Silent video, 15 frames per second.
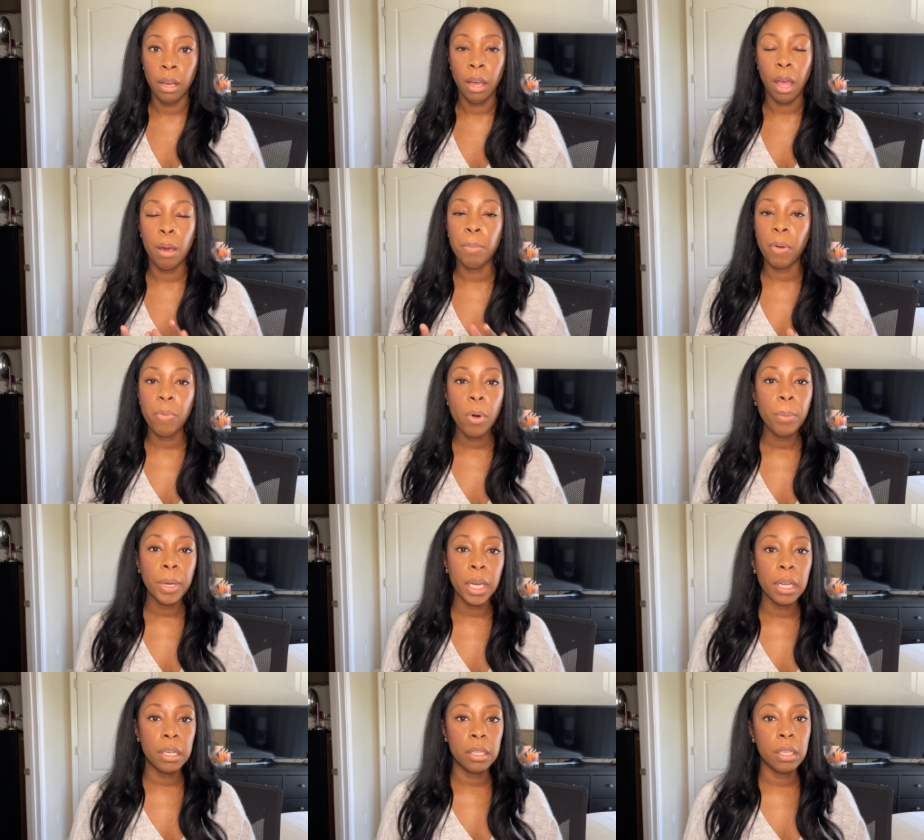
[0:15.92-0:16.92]
And before we
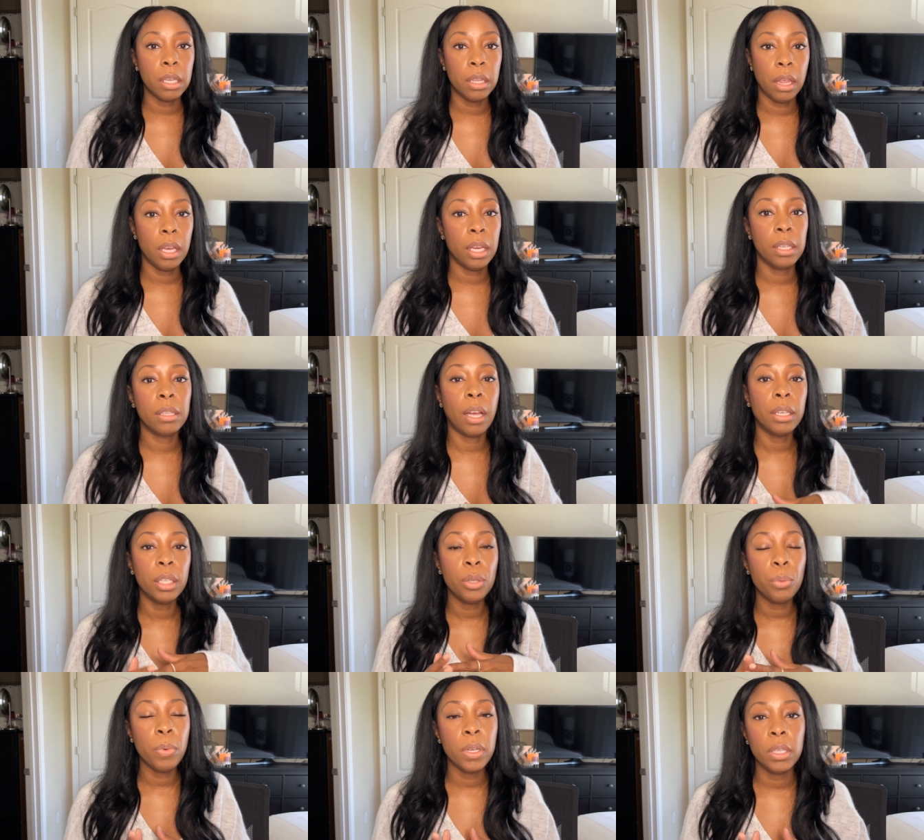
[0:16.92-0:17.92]
get into things, I
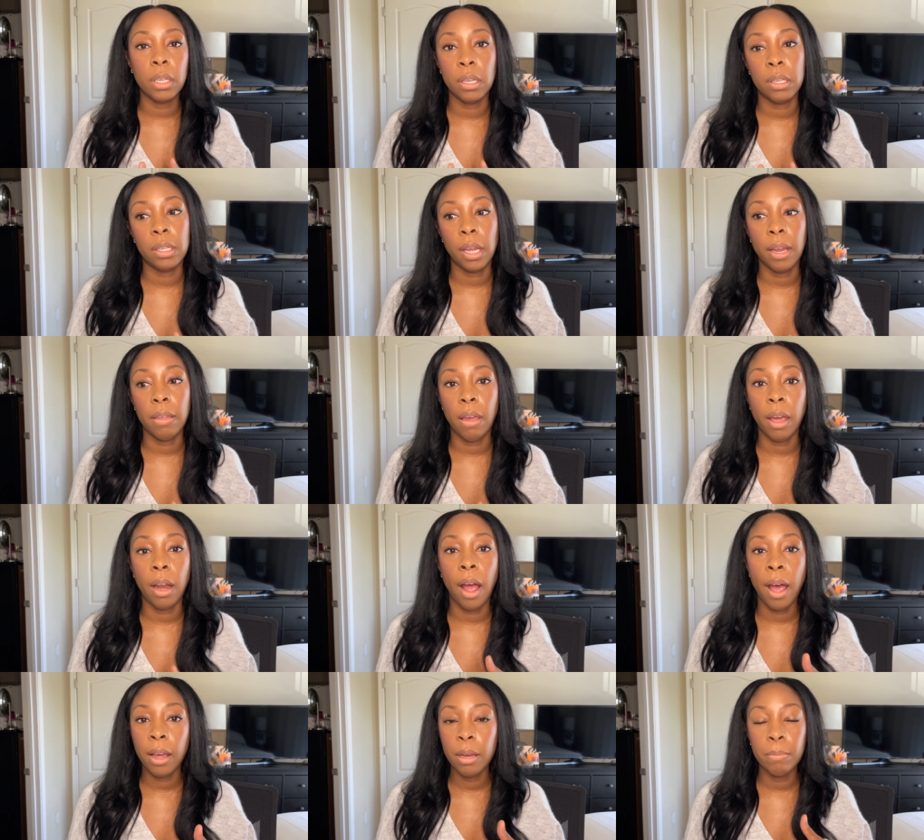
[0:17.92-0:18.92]
just want to say that
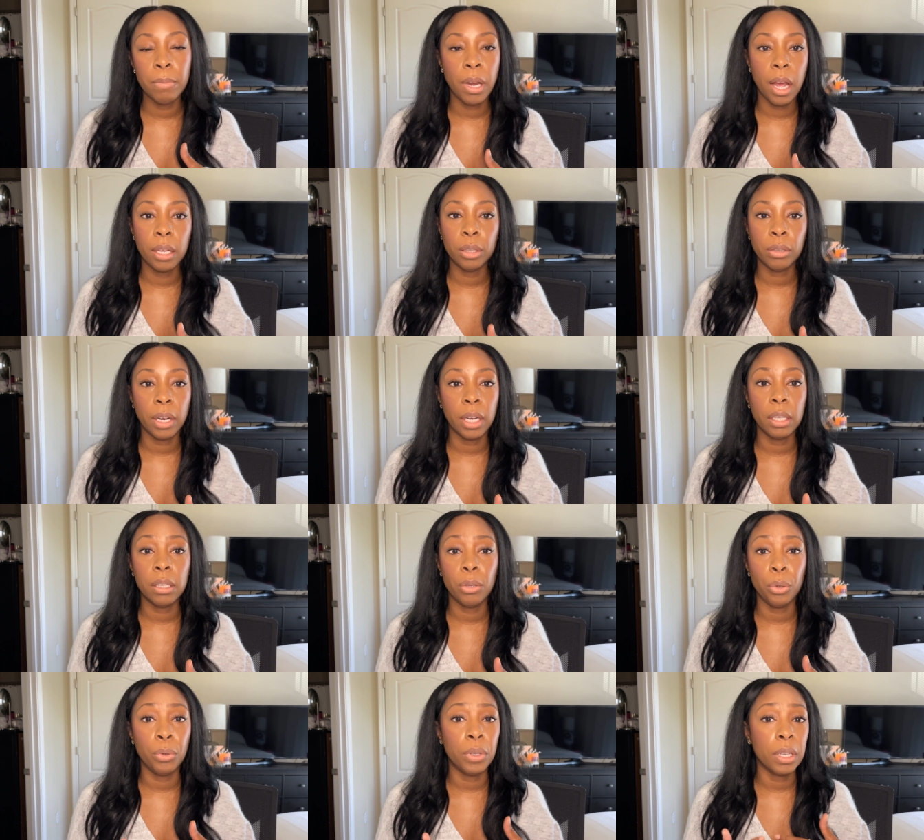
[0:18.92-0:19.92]
I am not trying
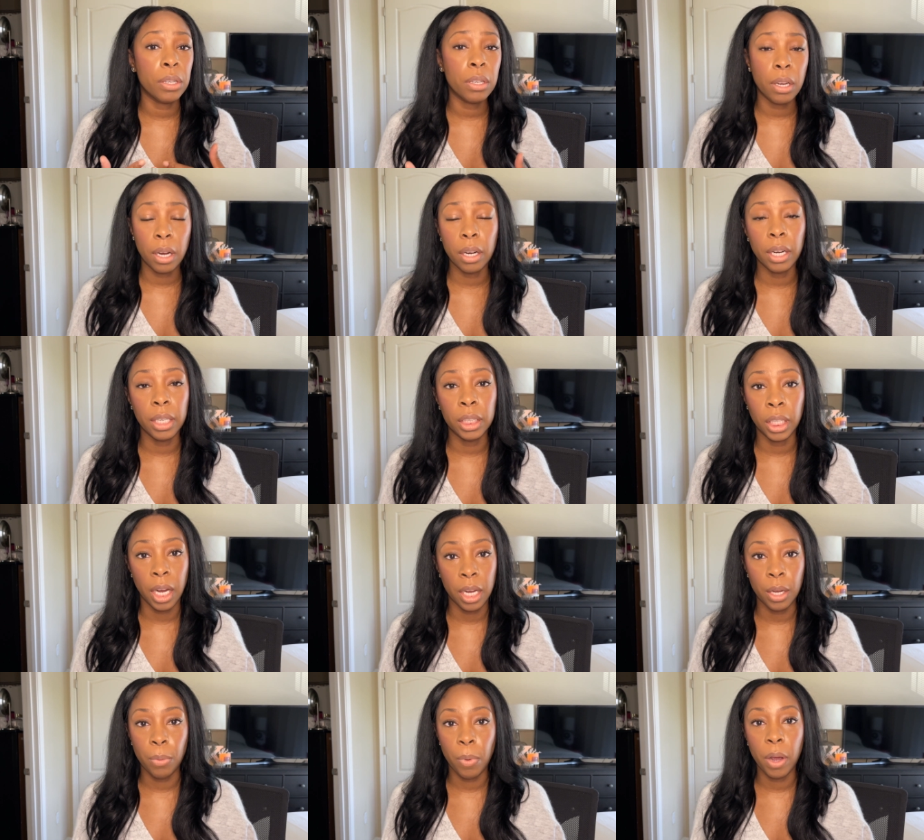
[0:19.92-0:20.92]
to discourage
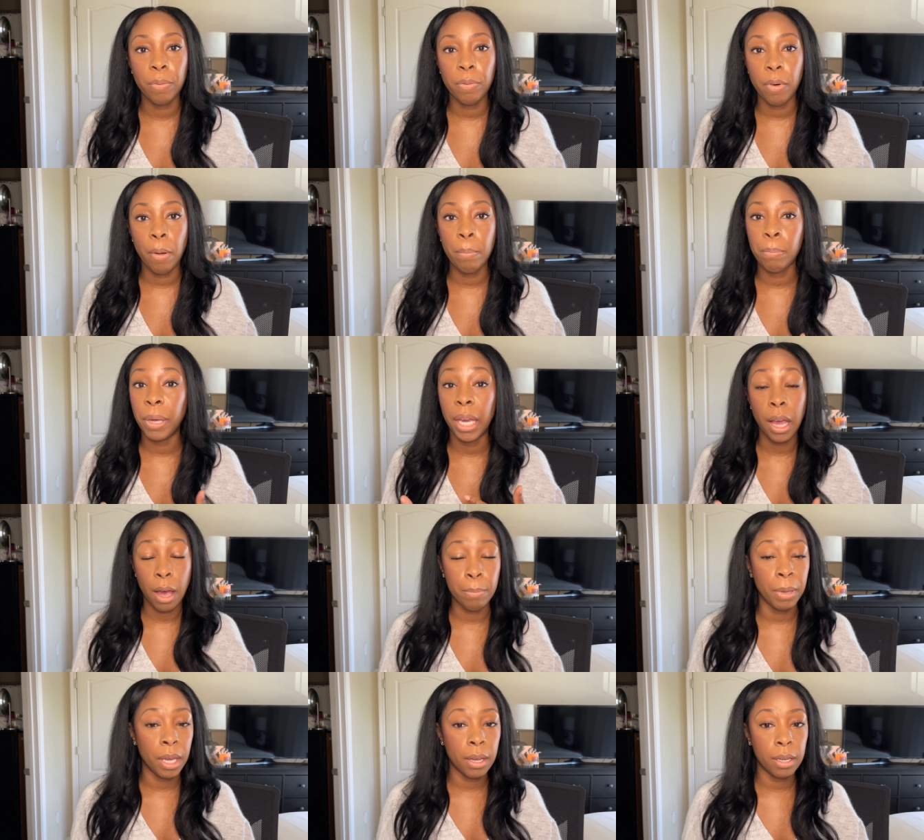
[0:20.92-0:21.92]
anyone from
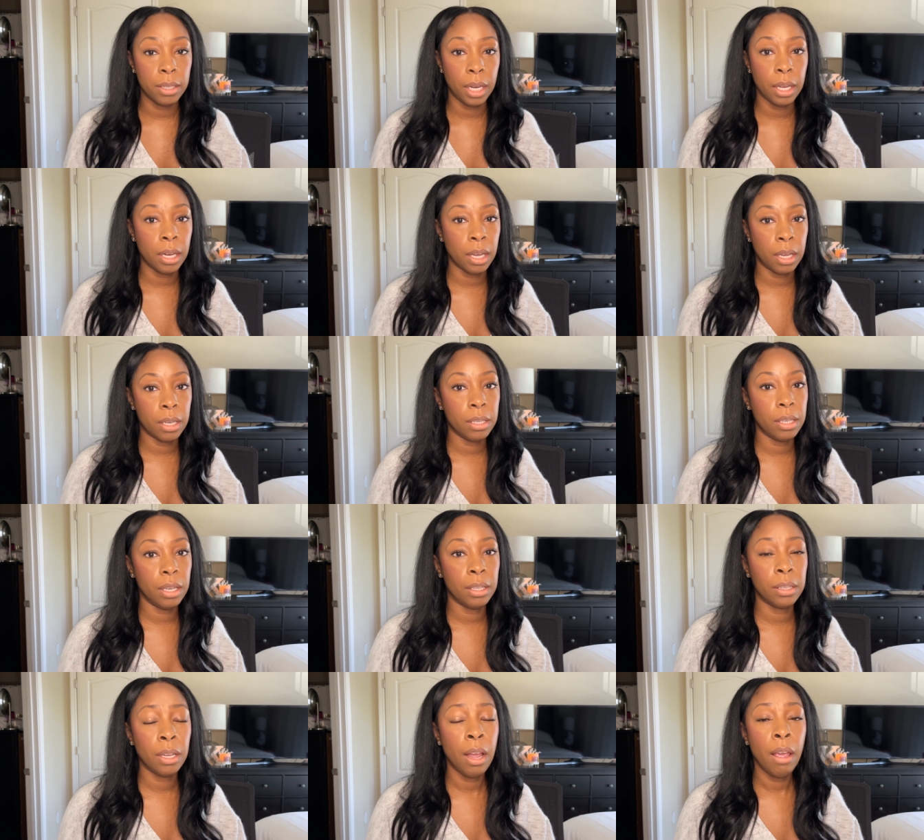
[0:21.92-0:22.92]
becoming a data
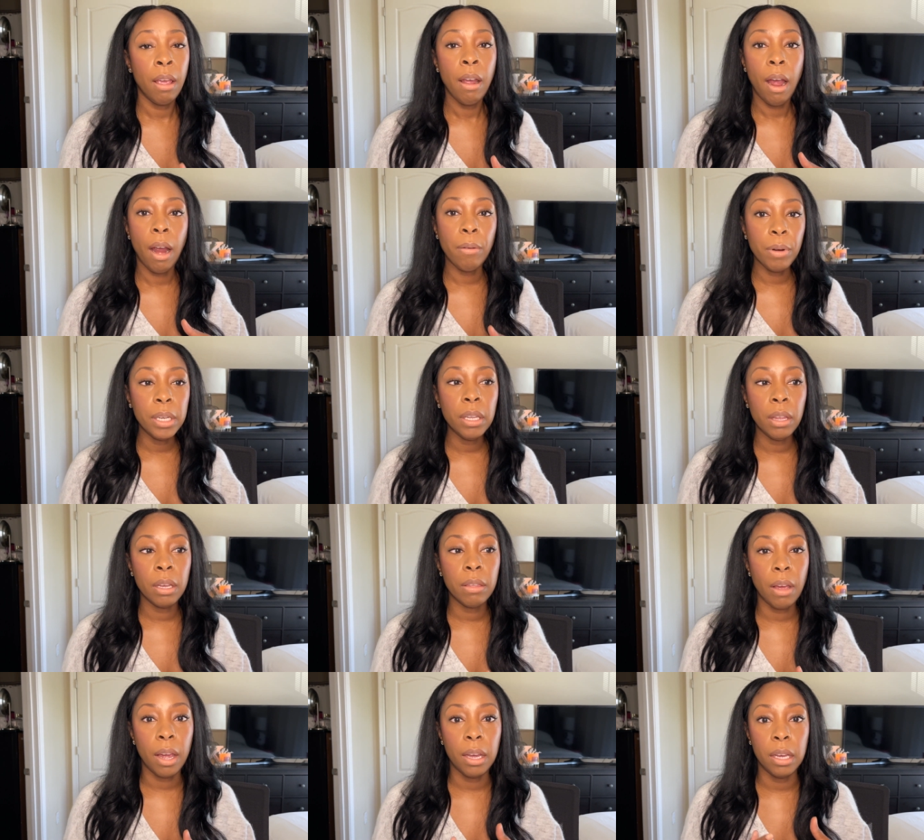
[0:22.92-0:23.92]
analyst. I really
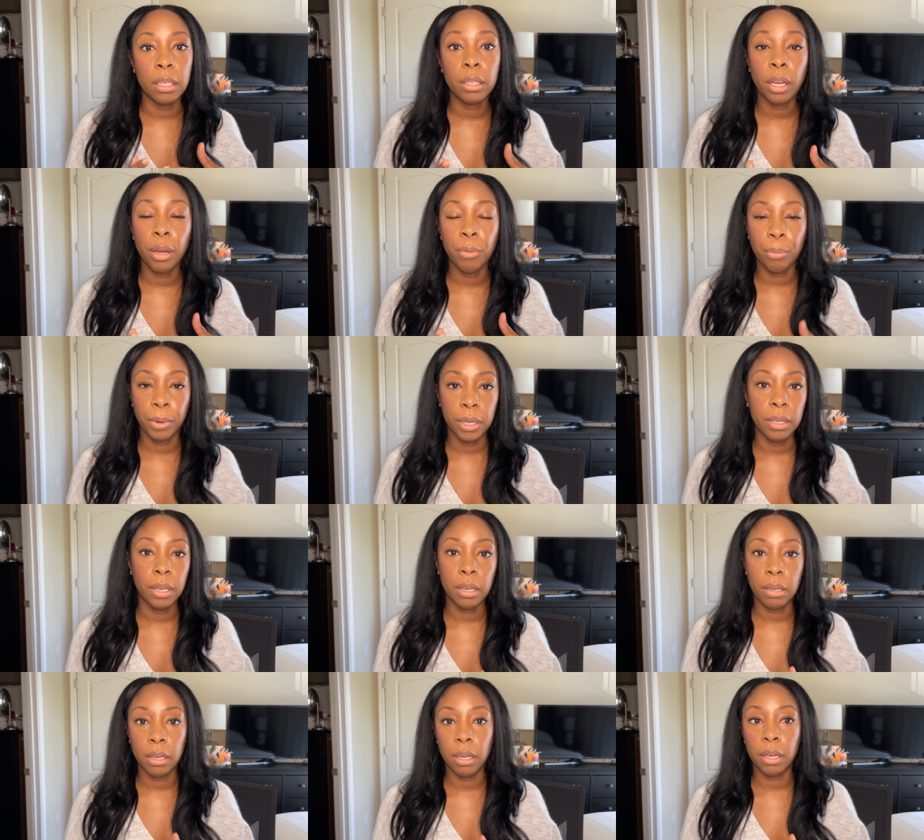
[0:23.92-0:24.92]
think that it's a really
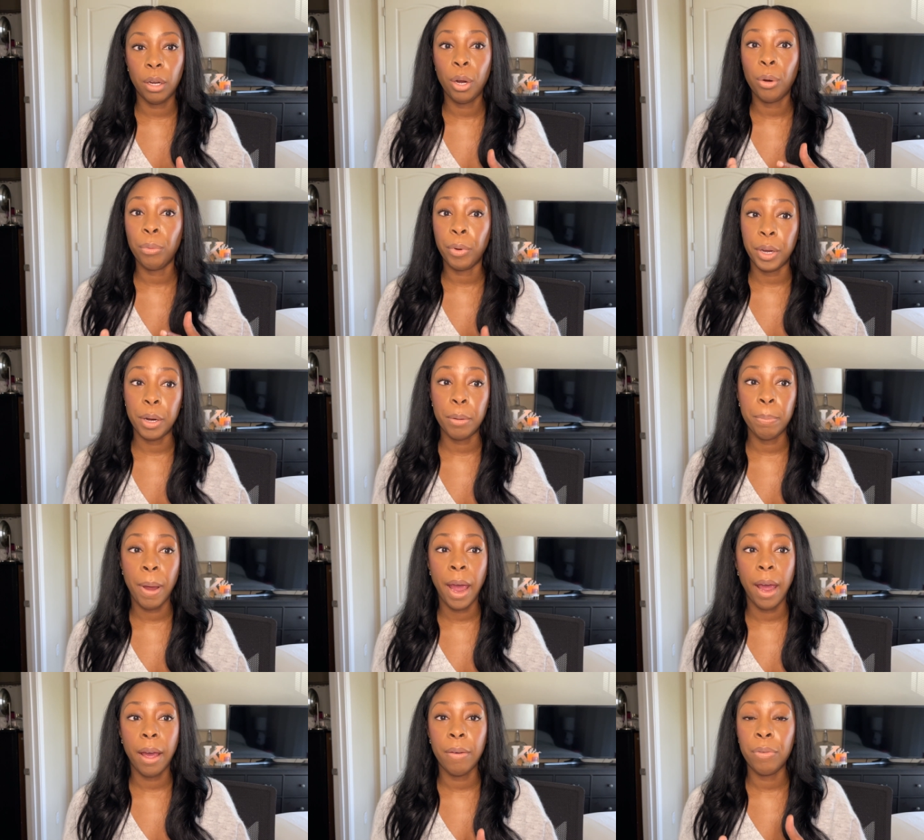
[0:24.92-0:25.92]
good career
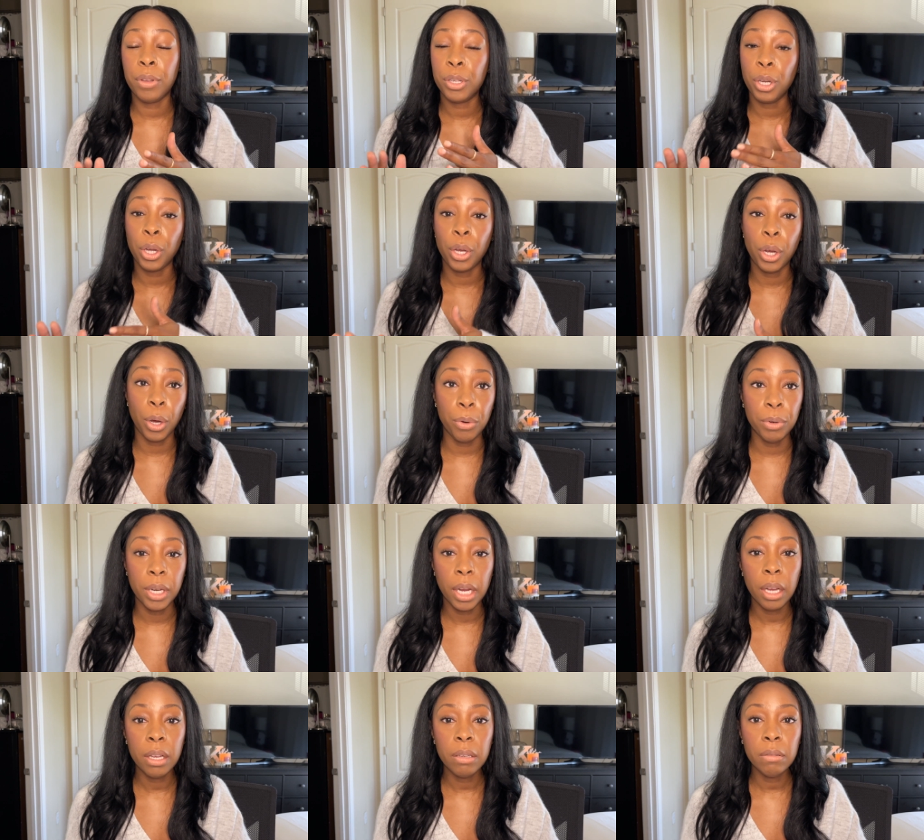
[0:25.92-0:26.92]
path to go
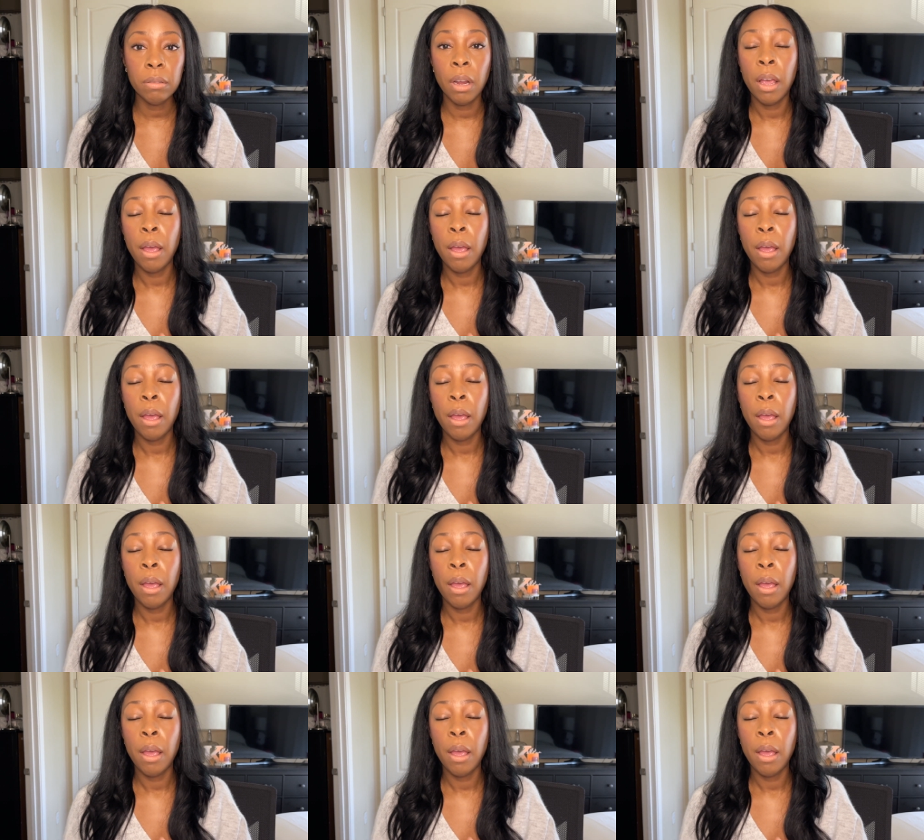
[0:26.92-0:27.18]
down.